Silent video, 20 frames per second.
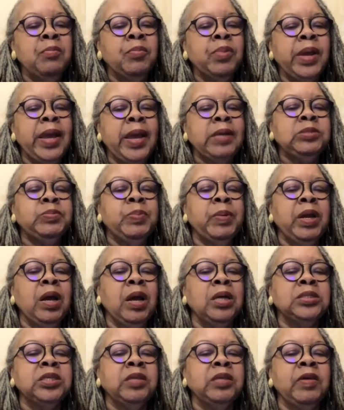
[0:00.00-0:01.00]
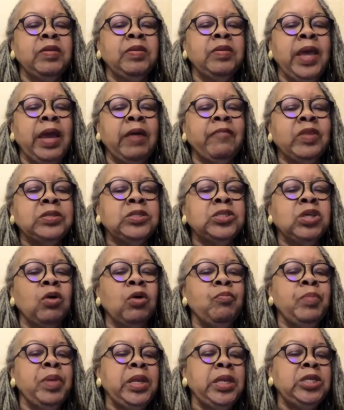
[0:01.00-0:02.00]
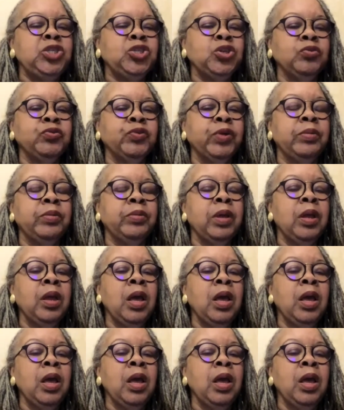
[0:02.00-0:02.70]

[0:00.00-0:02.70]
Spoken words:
perhaps because of the death of so many children.